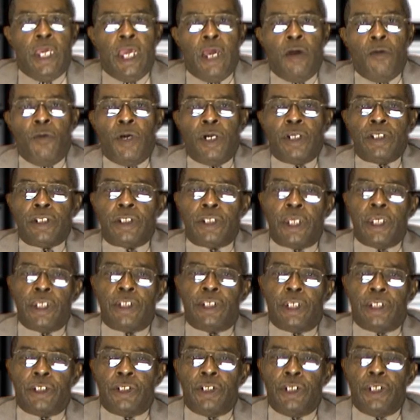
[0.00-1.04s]
And one of the
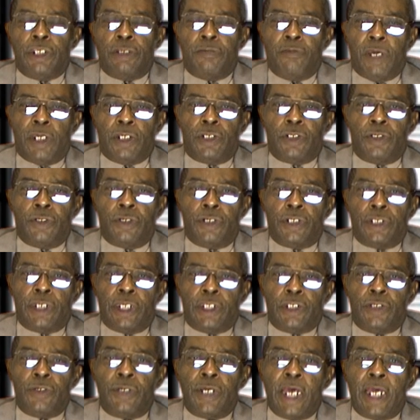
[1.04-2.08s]
things that you need to make sure is
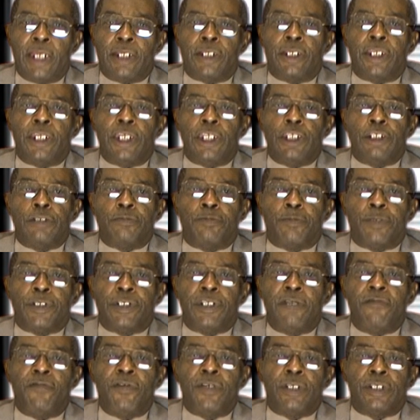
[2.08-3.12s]
that you got these
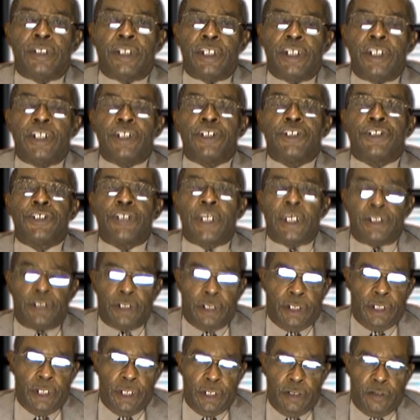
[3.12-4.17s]
specific
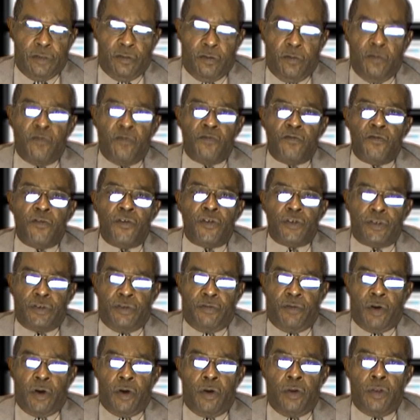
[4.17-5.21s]
necessities, first
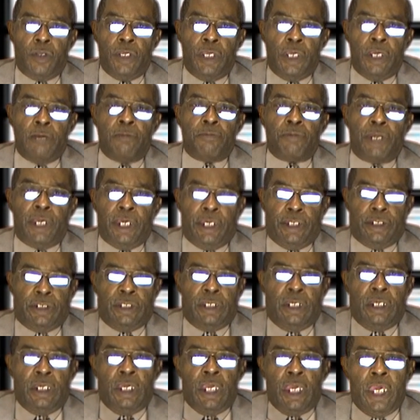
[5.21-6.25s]
of all, in place.
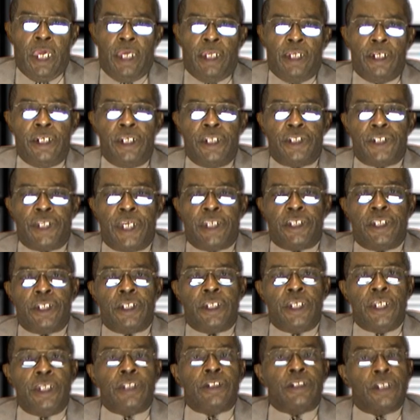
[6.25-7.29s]
And the
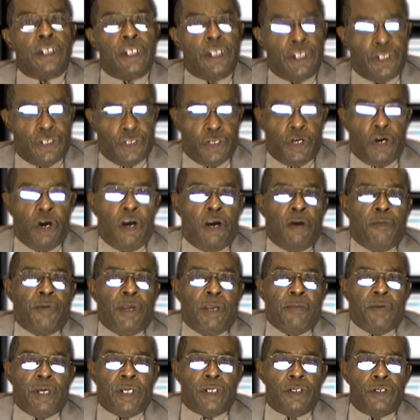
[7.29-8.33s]
necessities is your car
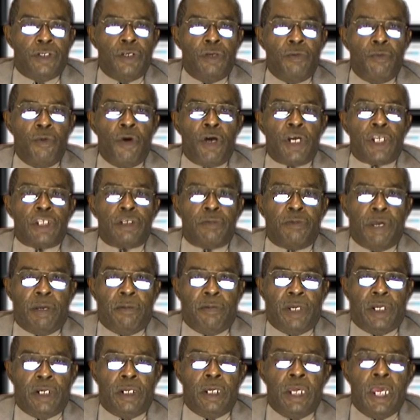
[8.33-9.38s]
payment, your mortgage payment.